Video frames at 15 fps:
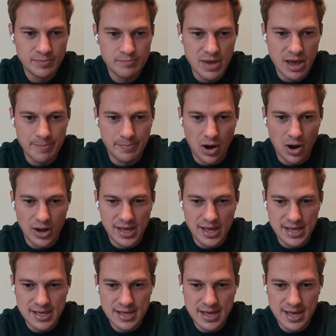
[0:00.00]

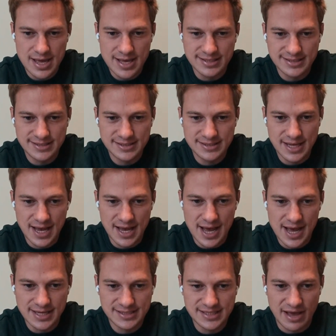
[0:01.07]
Mitbahi is
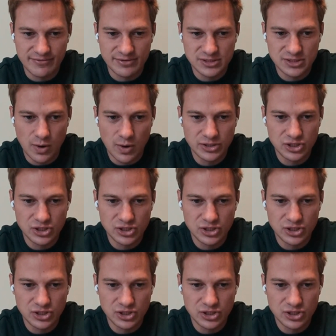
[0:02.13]
7-1.